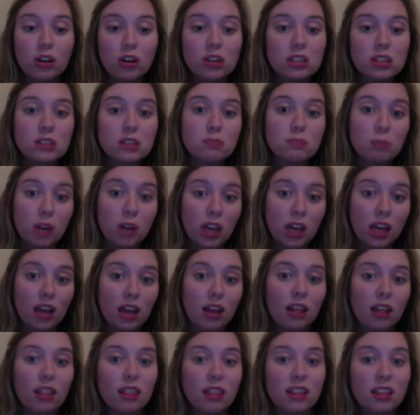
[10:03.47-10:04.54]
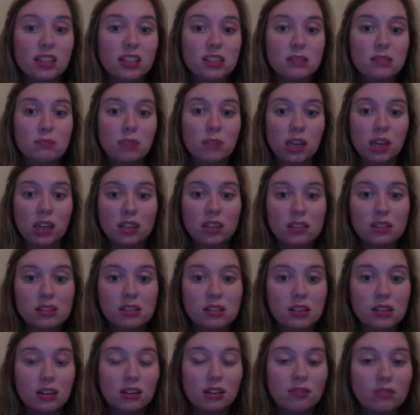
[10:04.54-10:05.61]
spray this
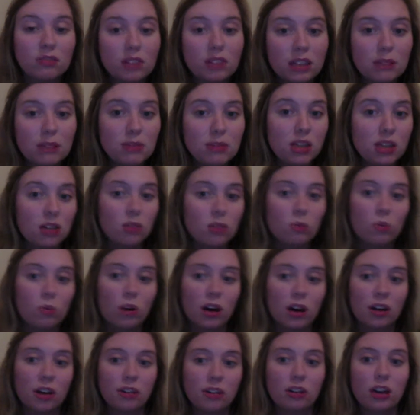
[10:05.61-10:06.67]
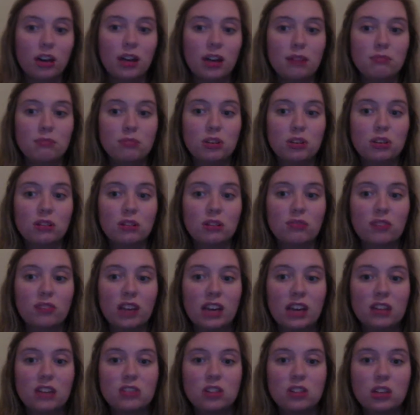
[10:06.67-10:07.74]
mix of lemon, water, and
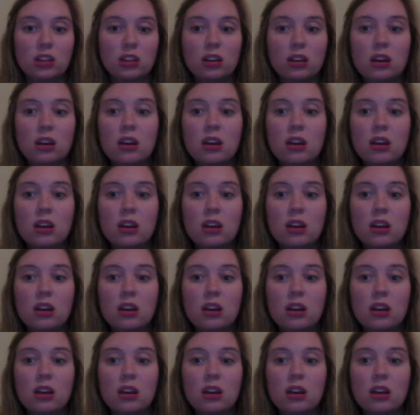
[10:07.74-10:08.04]
purification